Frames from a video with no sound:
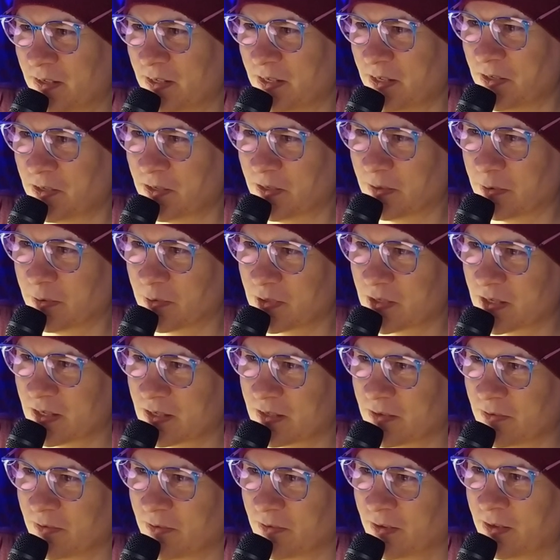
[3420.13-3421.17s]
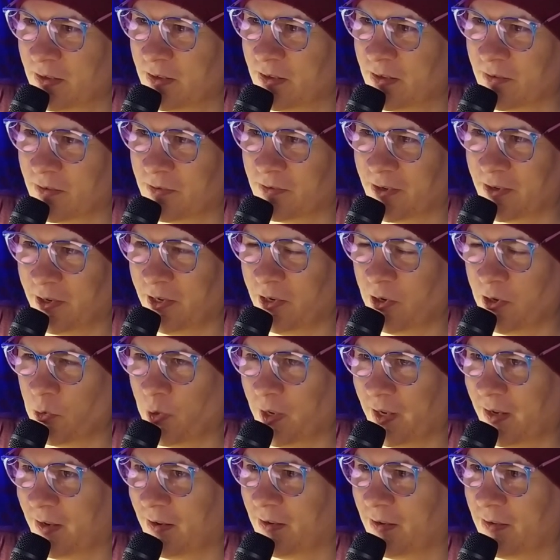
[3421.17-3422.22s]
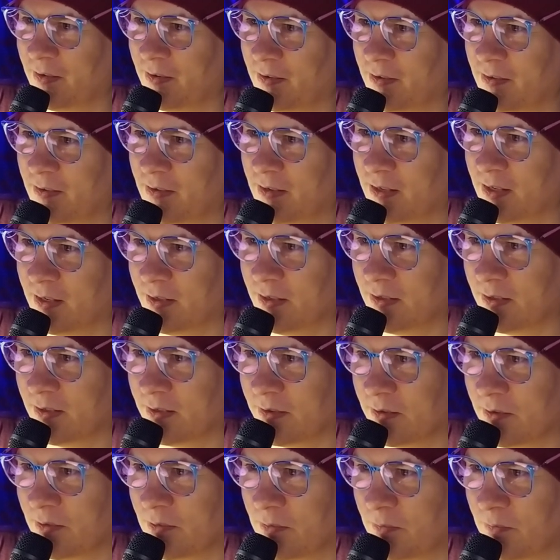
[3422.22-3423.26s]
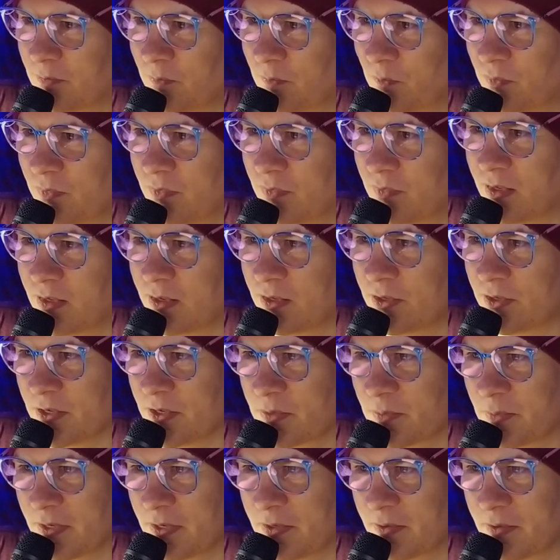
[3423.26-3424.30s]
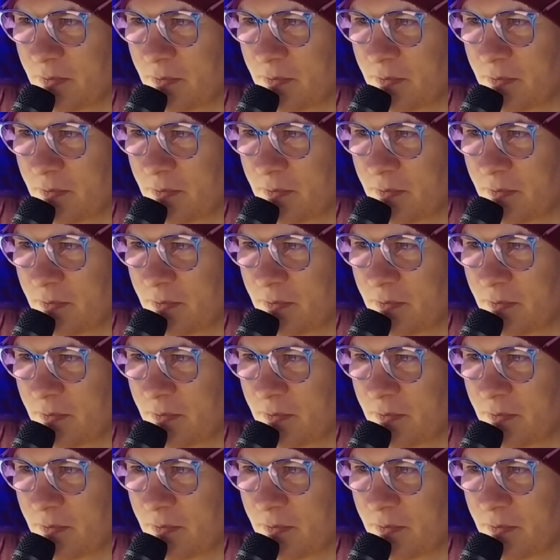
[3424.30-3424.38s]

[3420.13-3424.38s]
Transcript: tuber was just a very quick little adjustment.